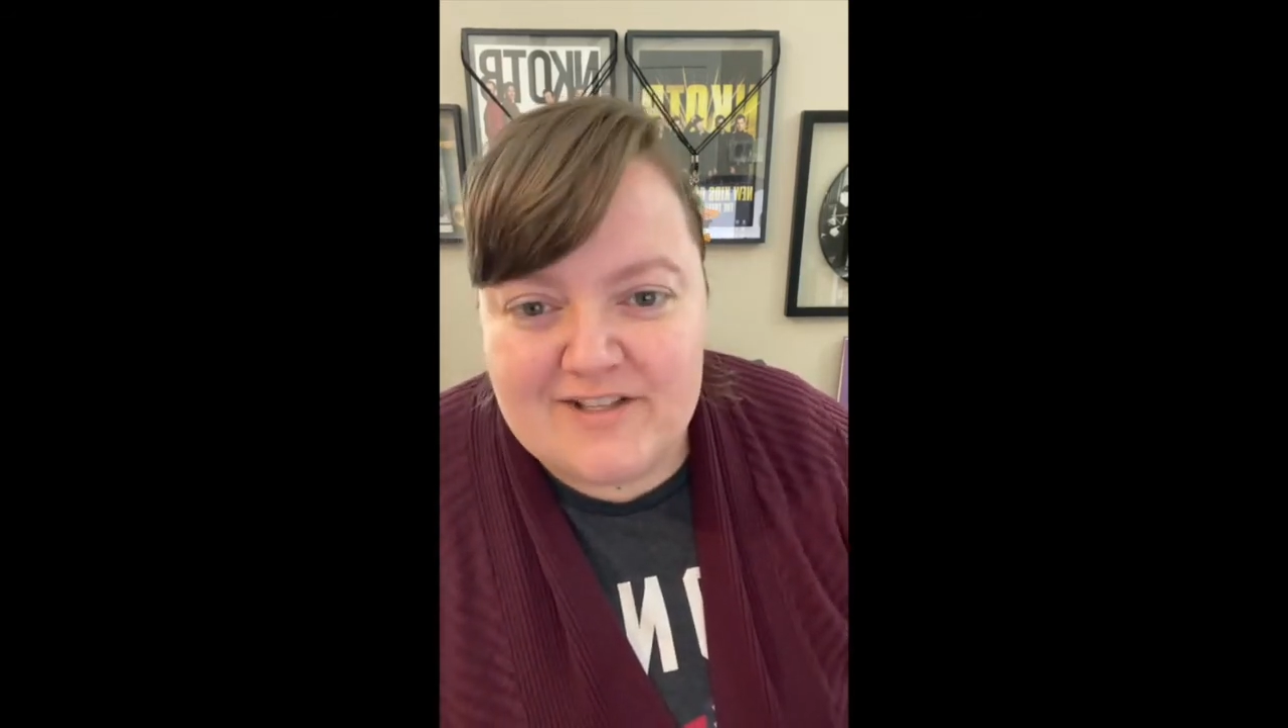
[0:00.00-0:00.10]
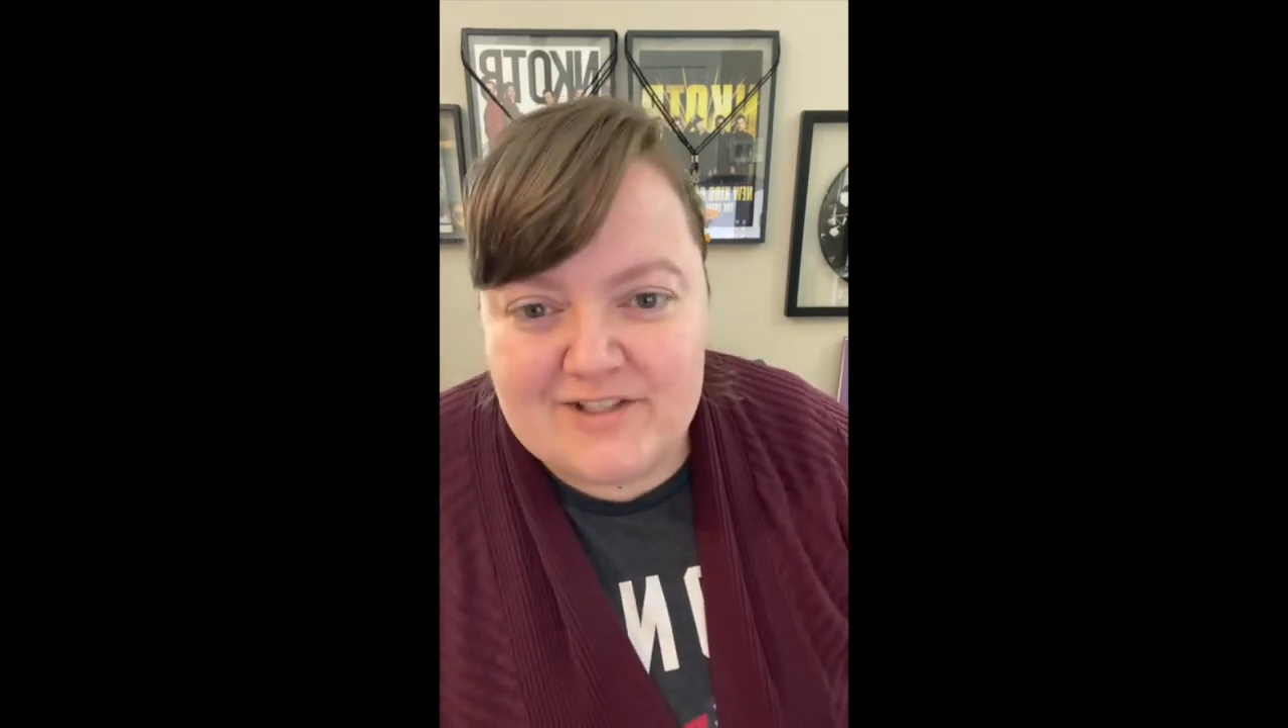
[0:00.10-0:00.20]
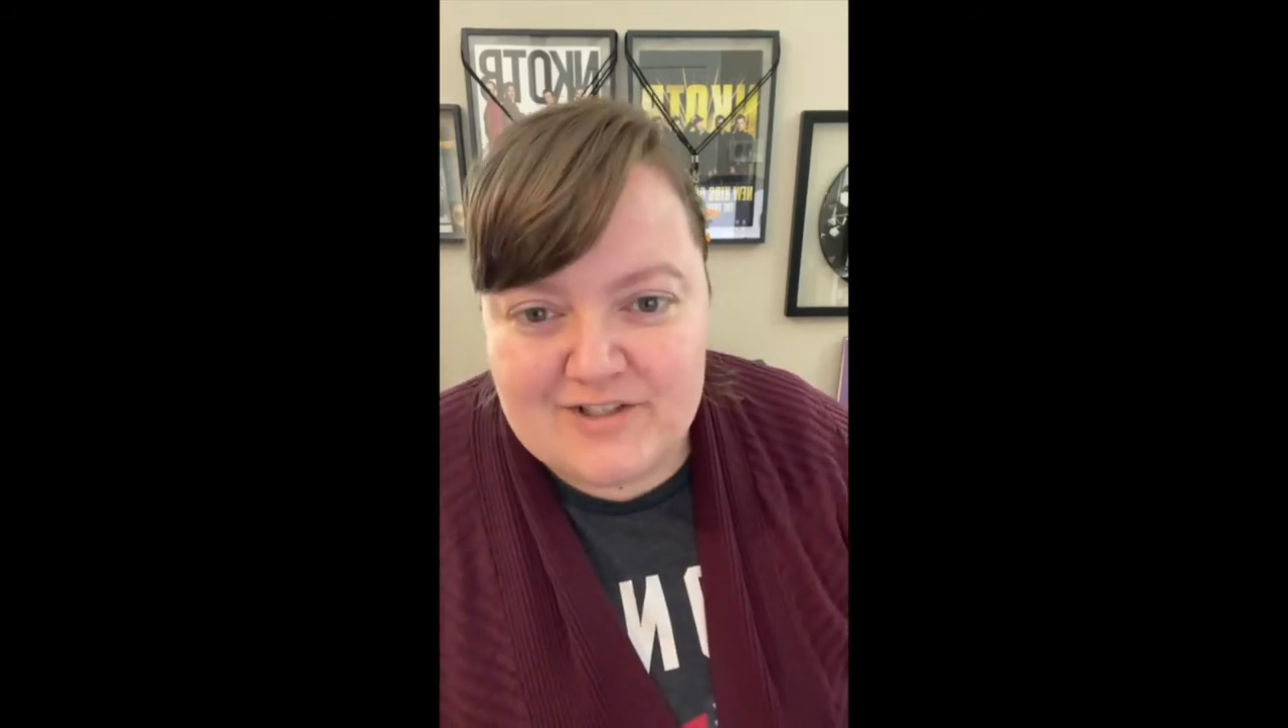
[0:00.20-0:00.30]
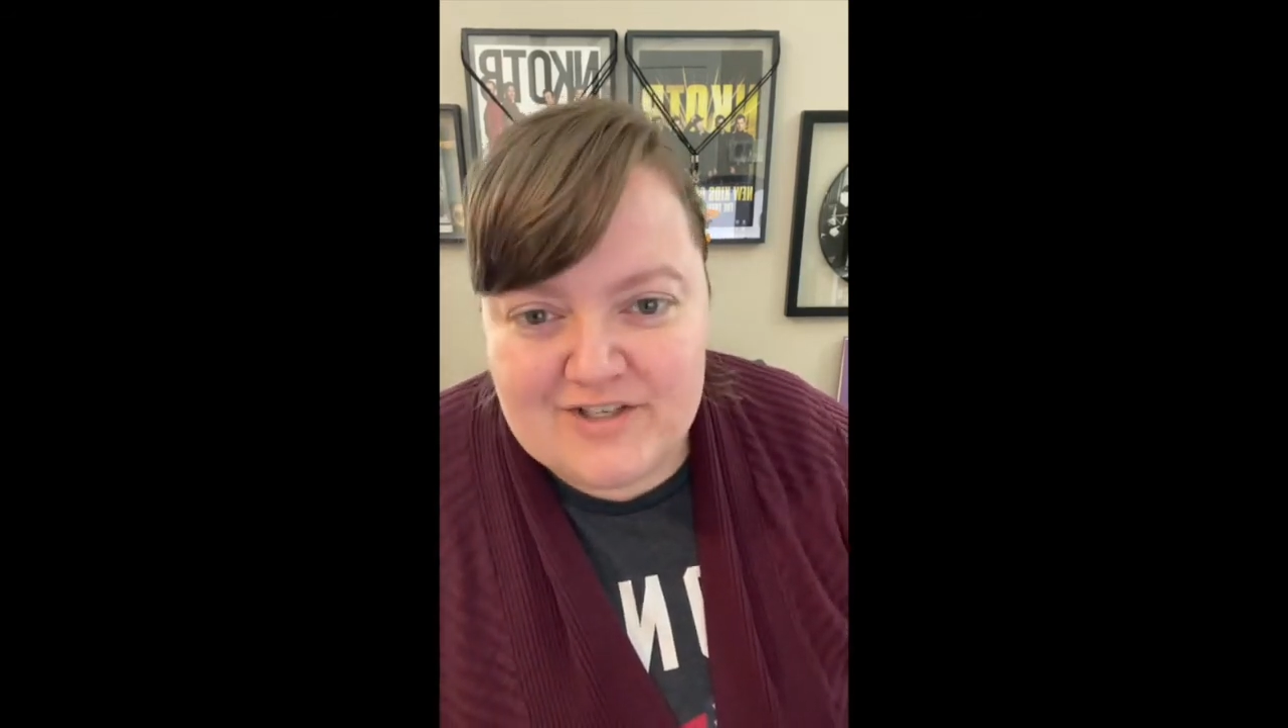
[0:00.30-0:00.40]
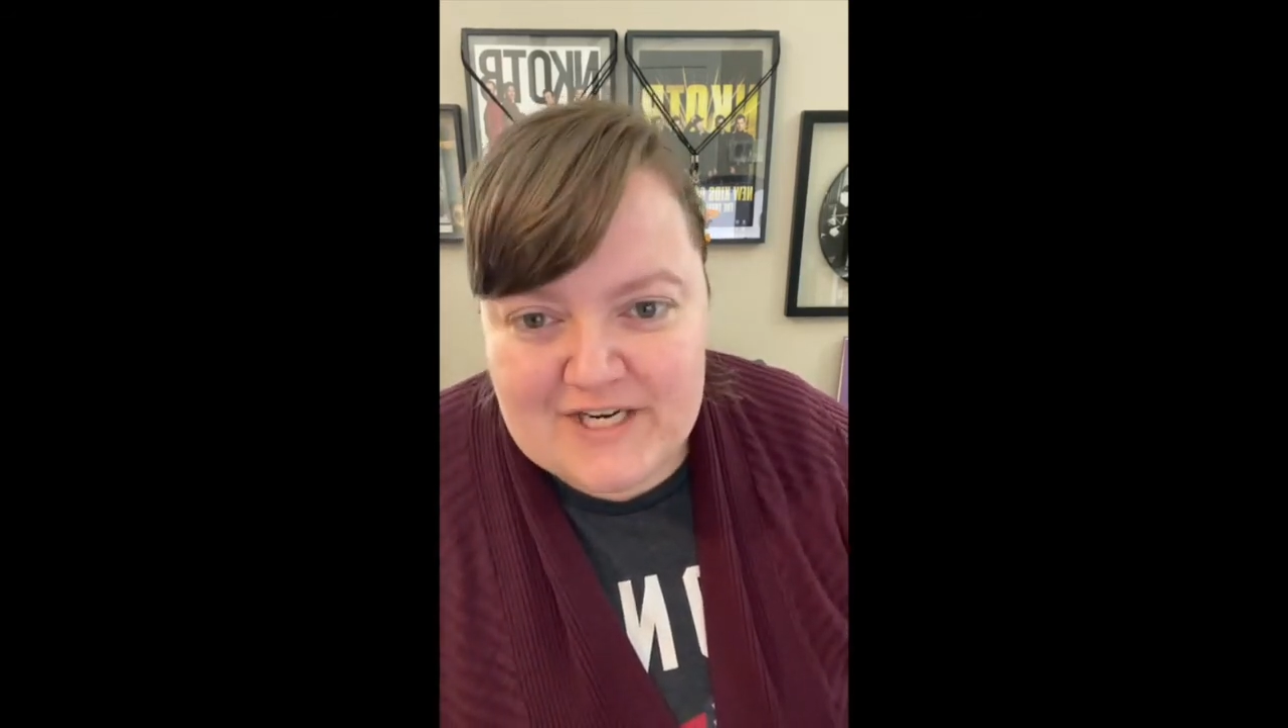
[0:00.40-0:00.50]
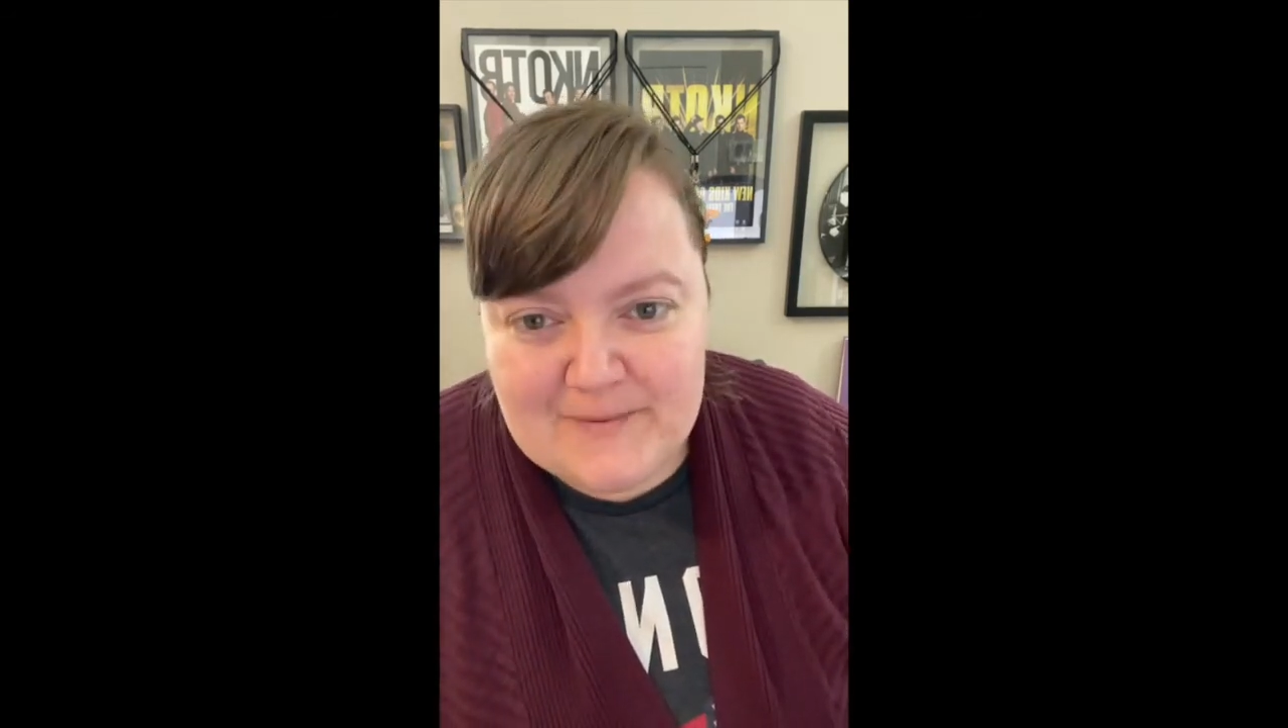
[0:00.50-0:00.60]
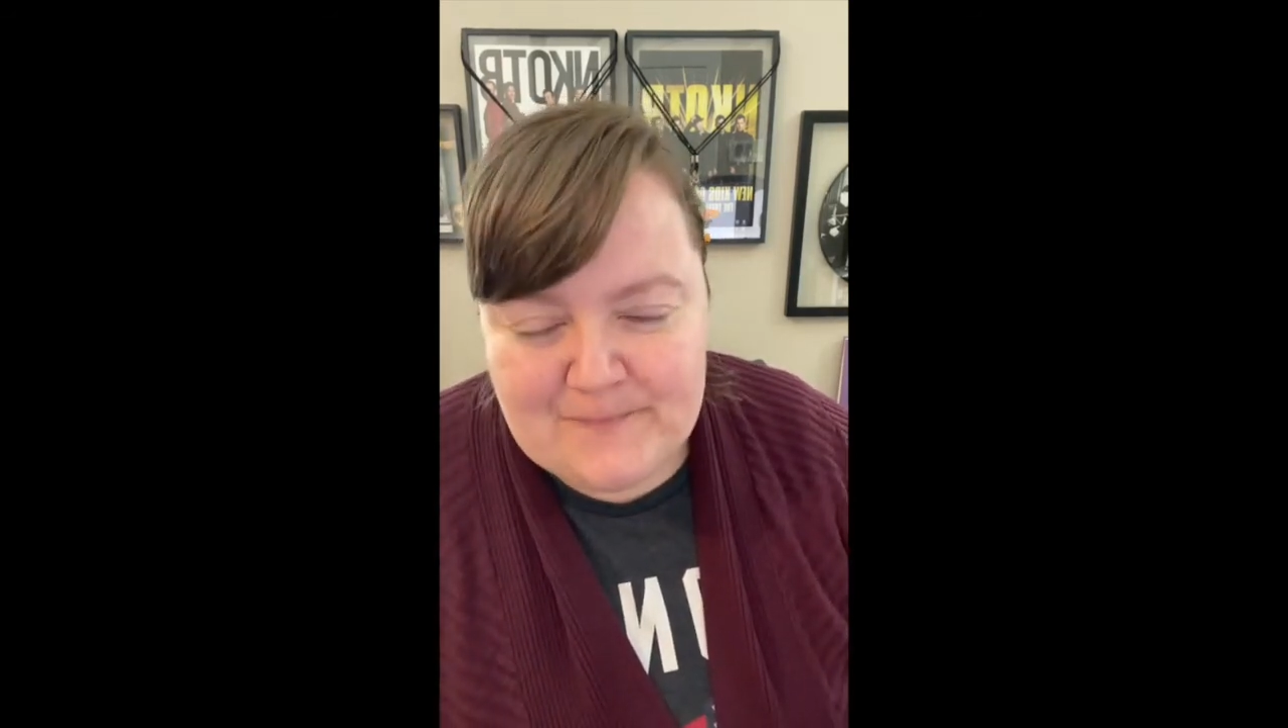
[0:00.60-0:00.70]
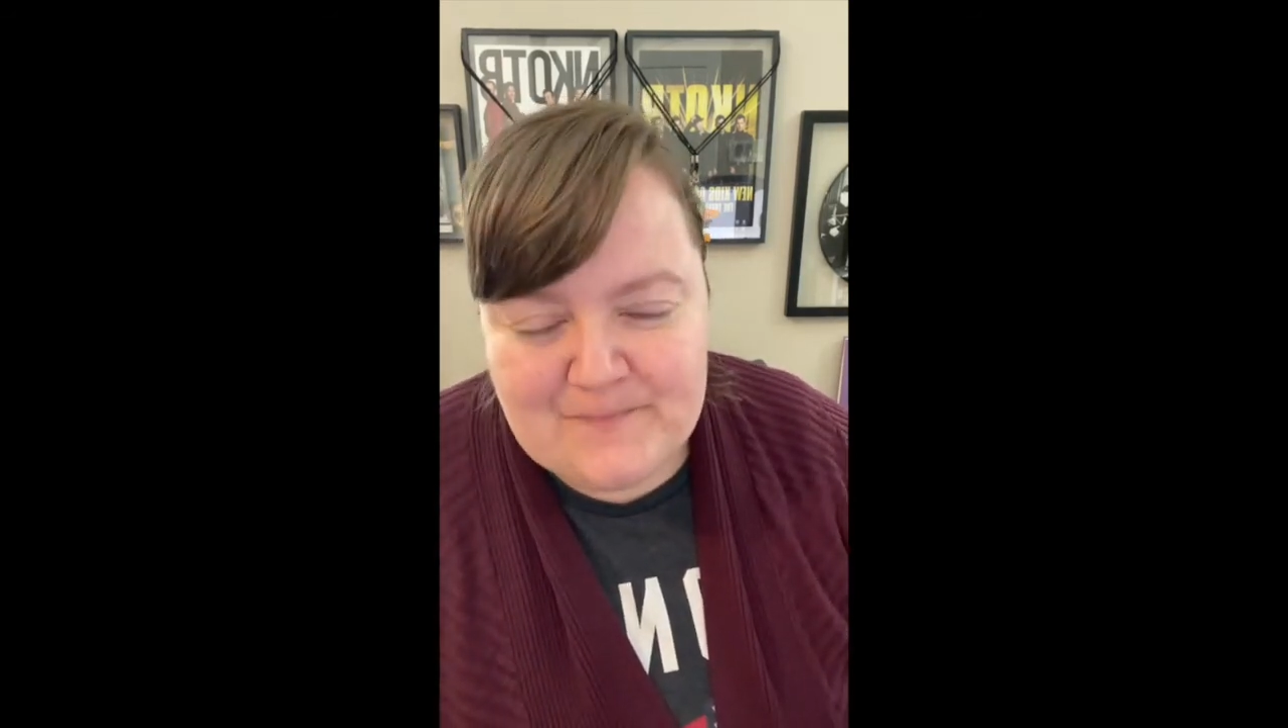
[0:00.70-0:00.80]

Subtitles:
the street.